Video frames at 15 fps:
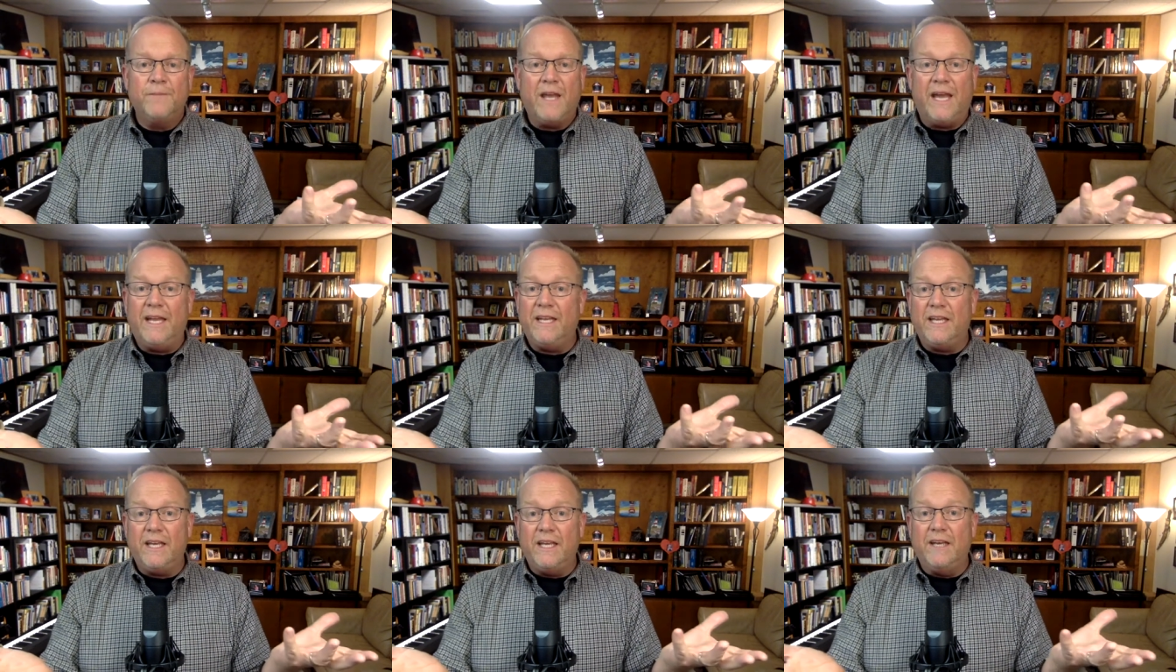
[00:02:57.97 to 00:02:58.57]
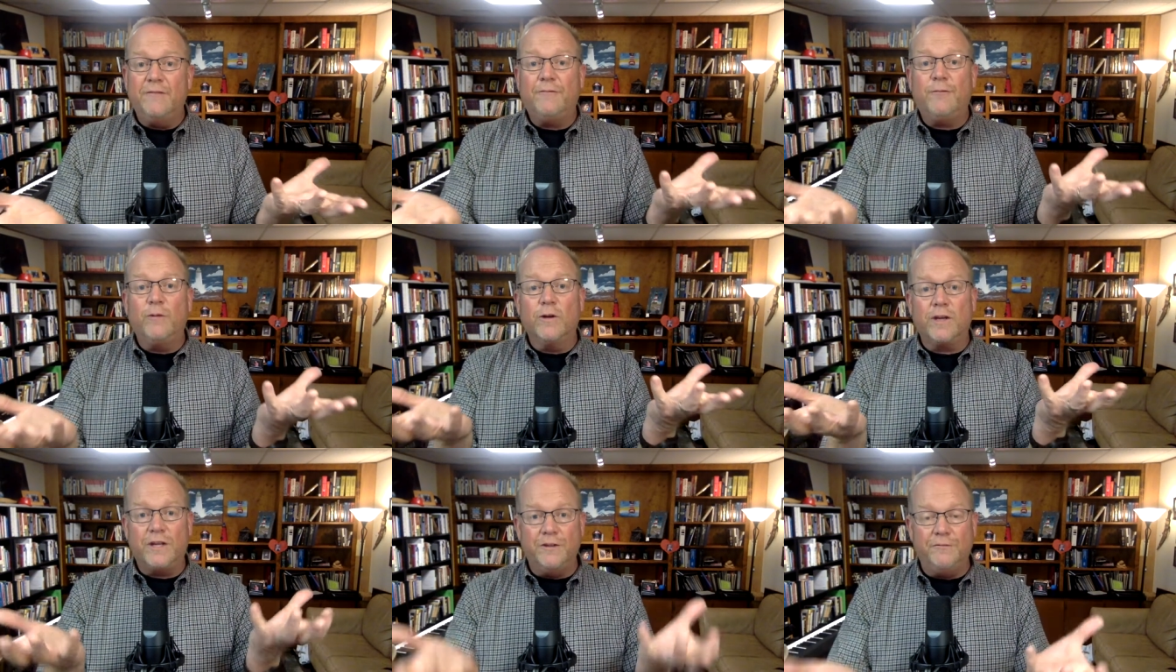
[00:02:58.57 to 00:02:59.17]
And if
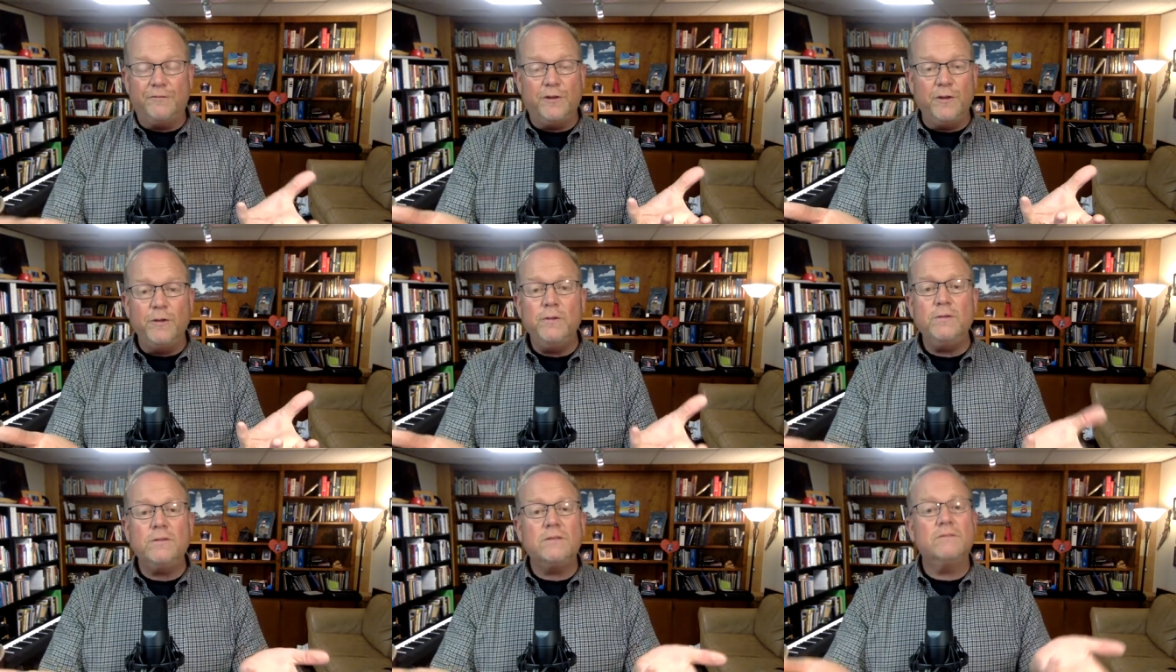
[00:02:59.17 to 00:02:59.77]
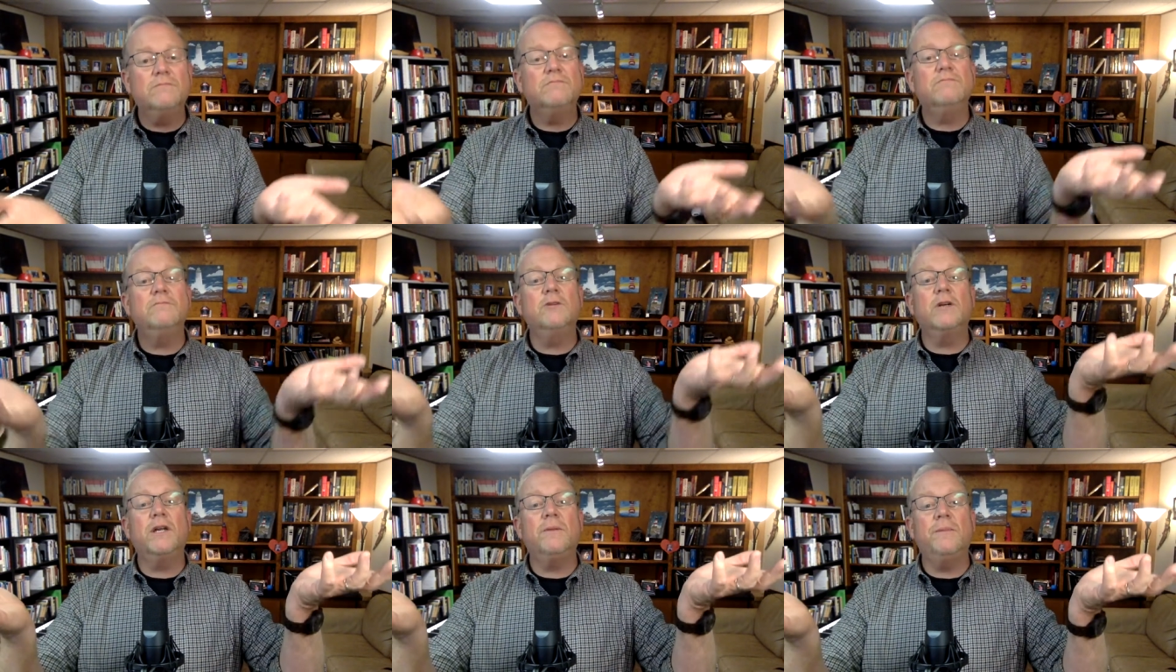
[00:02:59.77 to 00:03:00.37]
we're confused,
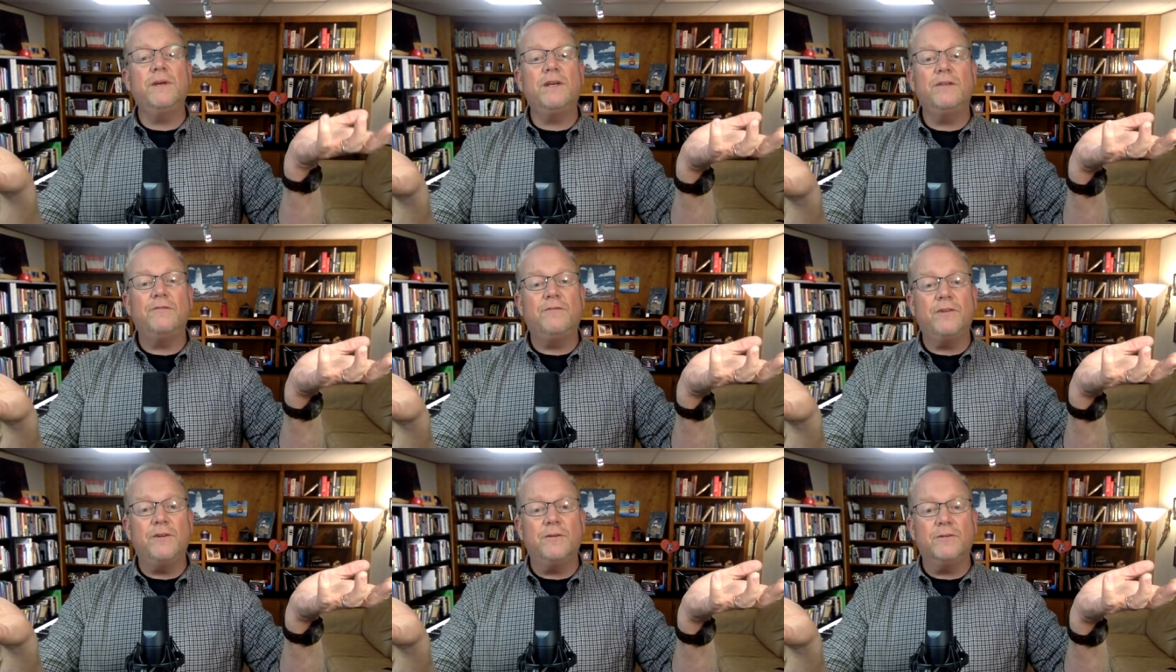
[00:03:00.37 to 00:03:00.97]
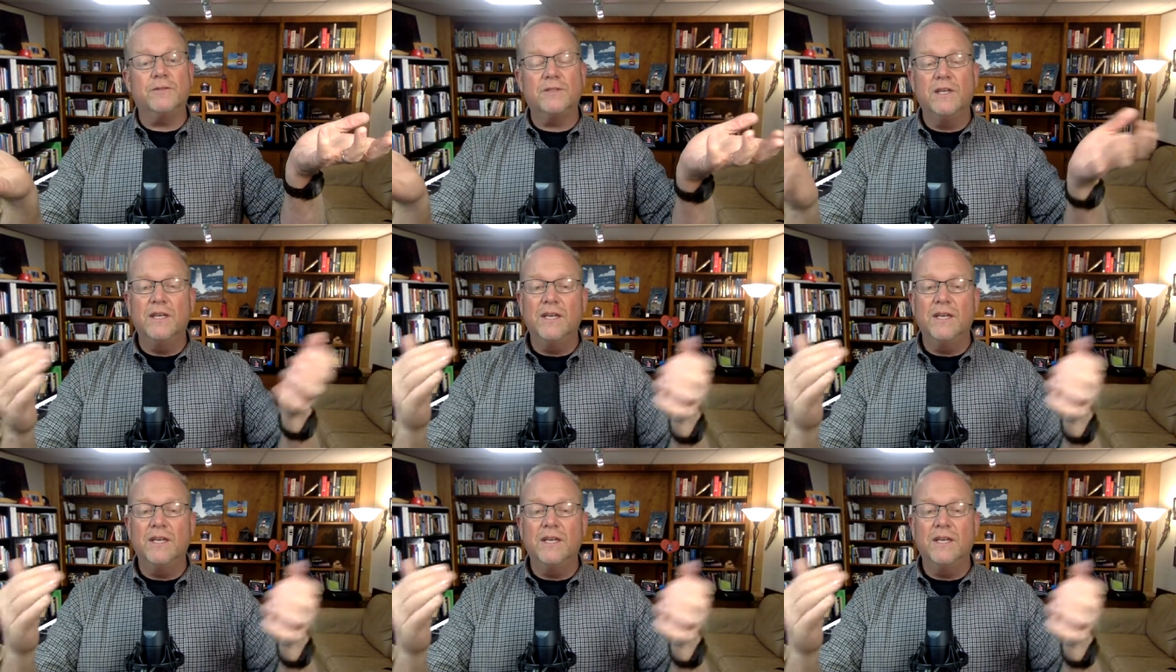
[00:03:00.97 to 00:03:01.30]
we're going to be confused.